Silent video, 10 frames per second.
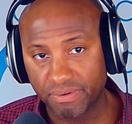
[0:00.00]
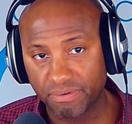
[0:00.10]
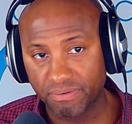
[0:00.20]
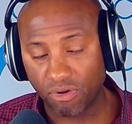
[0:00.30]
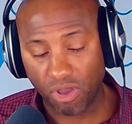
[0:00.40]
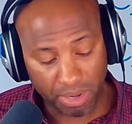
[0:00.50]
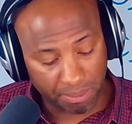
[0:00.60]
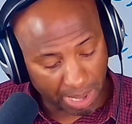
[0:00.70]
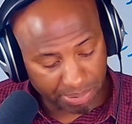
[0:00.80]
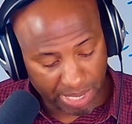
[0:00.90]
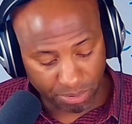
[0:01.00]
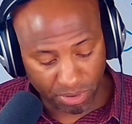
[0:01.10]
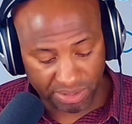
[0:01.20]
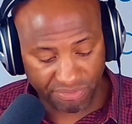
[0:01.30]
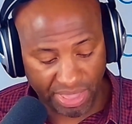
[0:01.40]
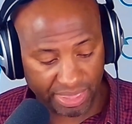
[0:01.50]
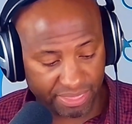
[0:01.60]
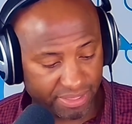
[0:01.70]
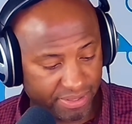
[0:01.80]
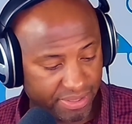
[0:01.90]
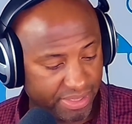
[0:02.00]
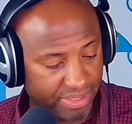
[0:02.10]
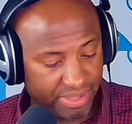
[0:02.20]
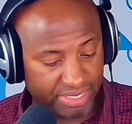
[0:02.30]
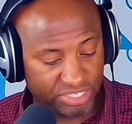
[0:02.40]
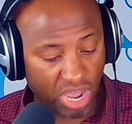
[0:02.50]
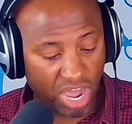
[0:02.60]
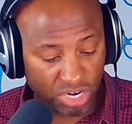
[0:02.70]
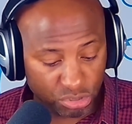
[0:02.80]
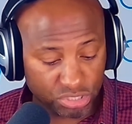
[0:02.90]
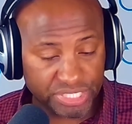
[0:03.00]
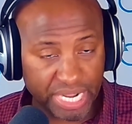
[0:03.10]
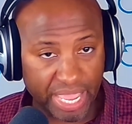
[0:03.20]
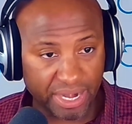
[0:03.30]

for all of my people in the faith to understand